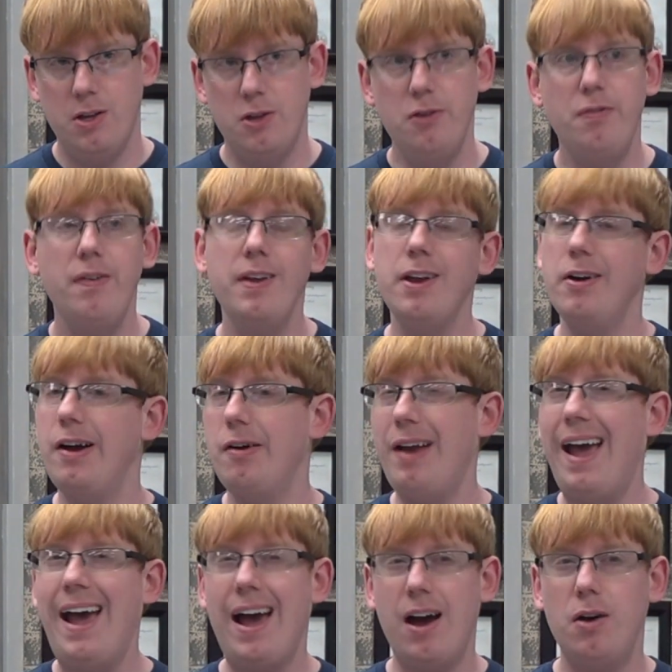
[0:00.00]
You figure out
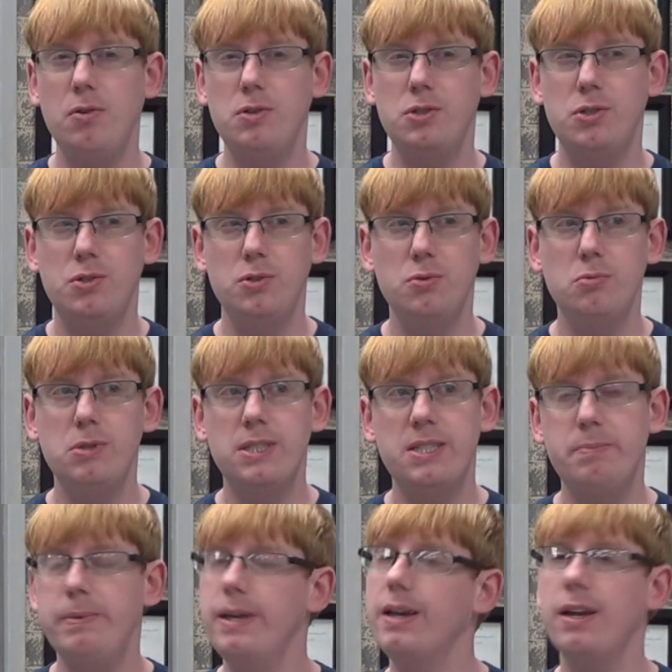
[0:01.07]
how to
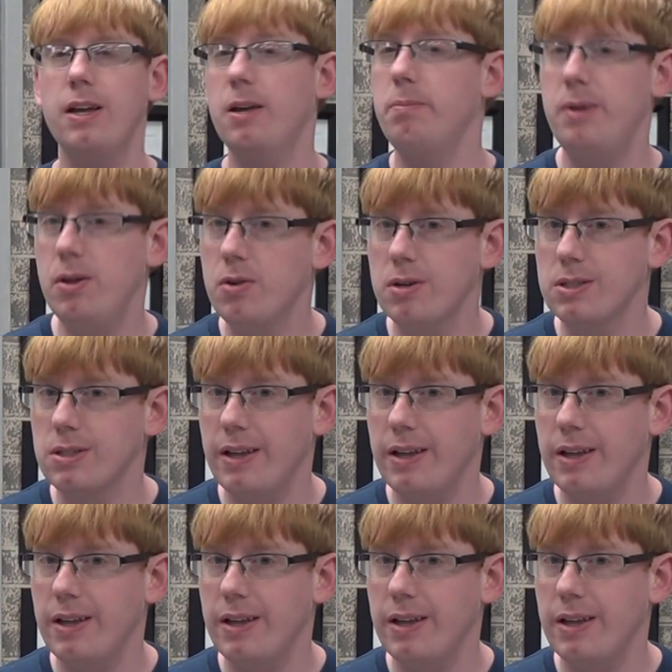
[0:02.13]
speak in a computer's